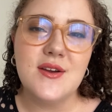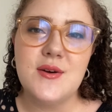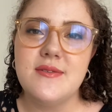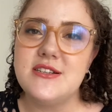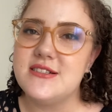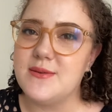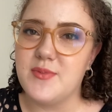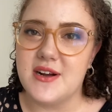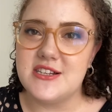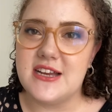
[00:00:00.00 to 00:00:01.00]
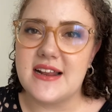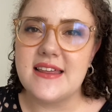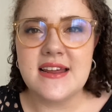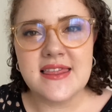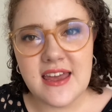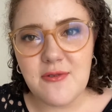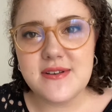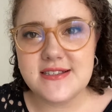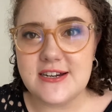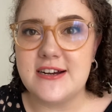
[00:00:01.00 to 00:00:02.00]
which is a project that I think was
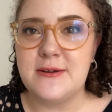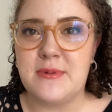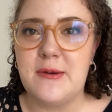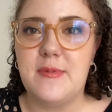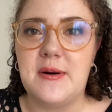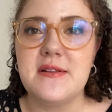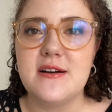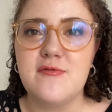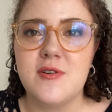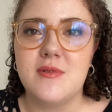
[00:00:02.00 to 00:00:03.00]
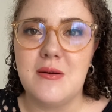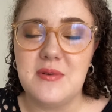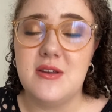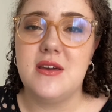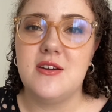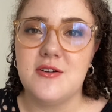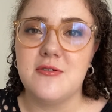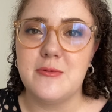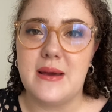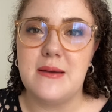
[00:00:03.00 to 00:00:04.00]
started by Paula from A Beauty Guru
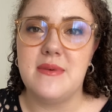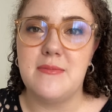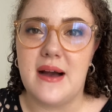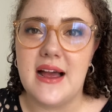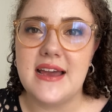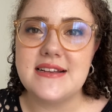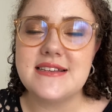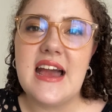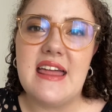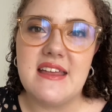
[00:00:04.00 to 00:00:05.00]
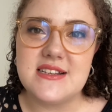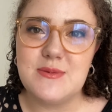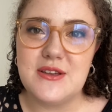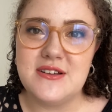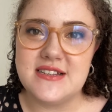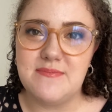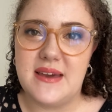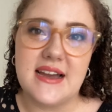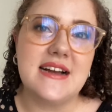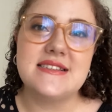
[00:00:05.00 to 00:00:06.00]
Made Me Buy It, and that's when you
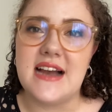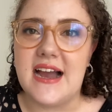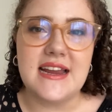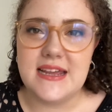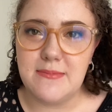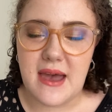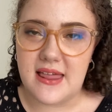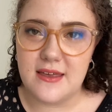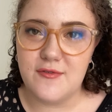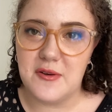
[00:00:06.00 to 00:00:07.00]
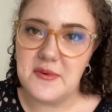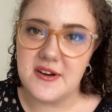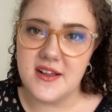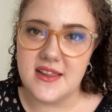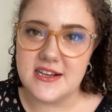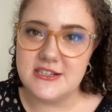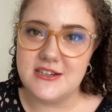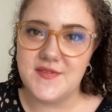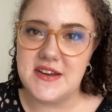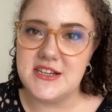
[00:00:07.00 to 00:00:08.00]
pick a tiny palette from your collection to
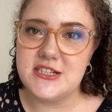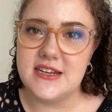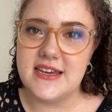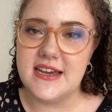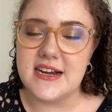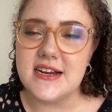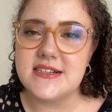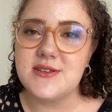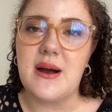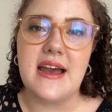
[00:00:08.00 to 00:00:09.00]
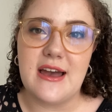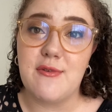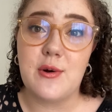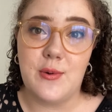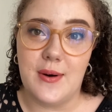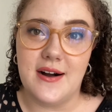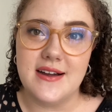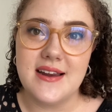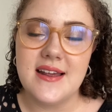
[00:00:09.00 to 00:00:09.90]
finish in a year, so I have a quad.